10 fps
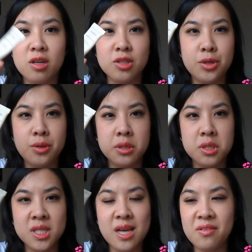got 2
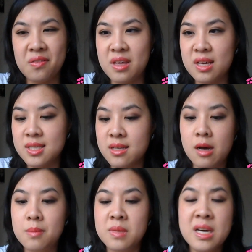uses out of this.
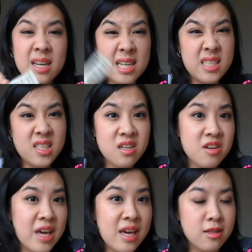It's
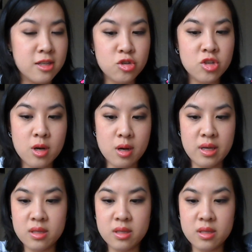an okay conditioner.